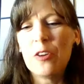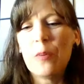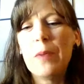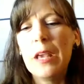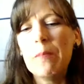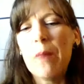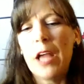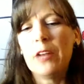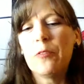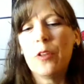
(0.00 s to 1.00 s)
Being
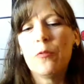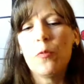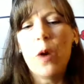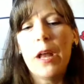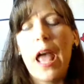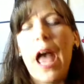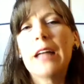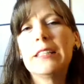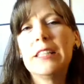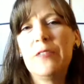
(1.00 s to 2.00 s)
mindful of what
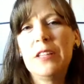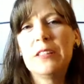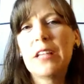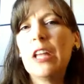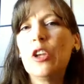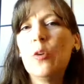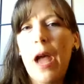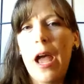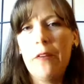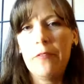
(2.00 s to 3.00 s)
activities can you
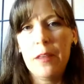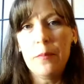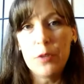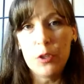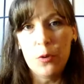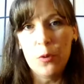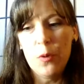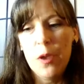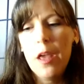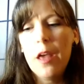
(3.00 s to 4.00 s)
have them
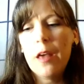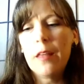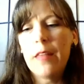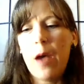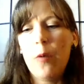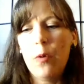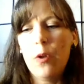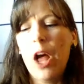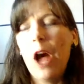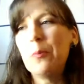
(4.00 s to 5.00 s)
do that
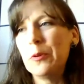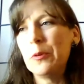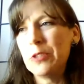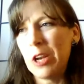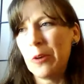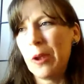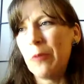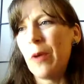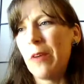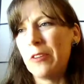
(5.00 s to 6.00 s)
will help you
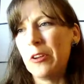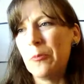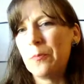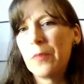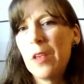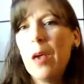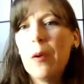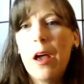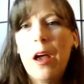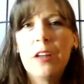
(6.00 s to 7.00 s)
generate revenue.
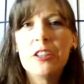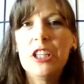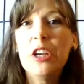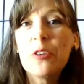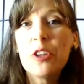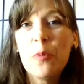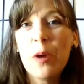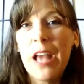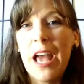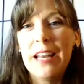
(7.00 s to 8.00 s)
Geo, do you
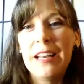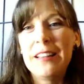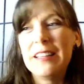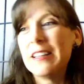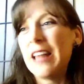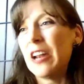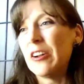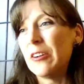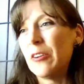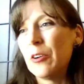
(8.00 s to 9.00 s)
want to add anything to that,
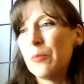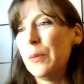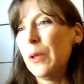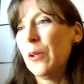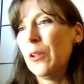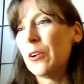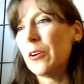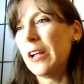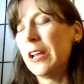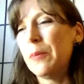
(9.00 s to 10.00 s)
or Bill,
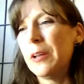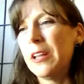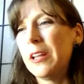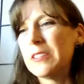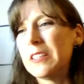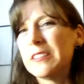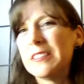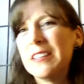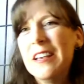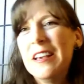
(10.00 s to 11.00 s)
or anybody else
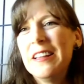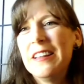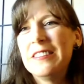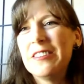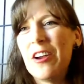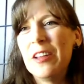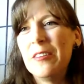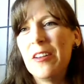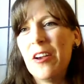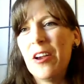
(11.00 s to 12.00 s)
that's
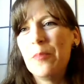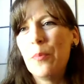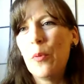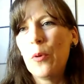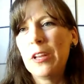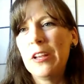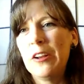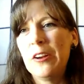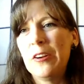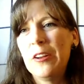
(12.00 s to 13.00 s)
on board
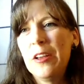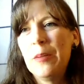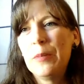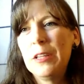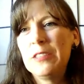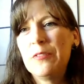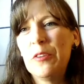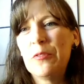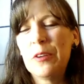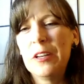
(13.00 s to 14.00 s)
here? Please
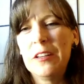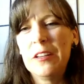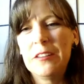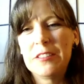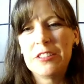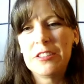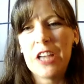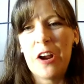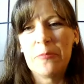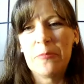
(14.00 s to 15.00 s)
feel free to share.